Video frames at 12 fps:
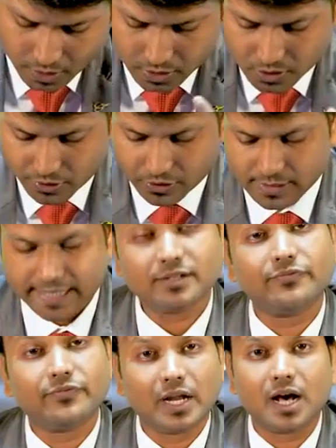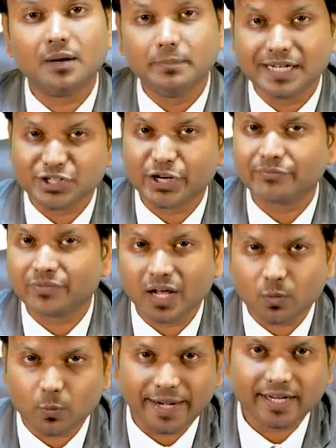So you see the flower, bell-shaped
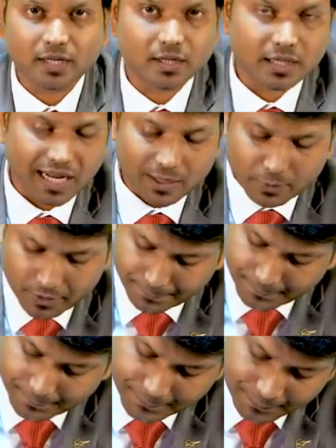flower, white color, alba.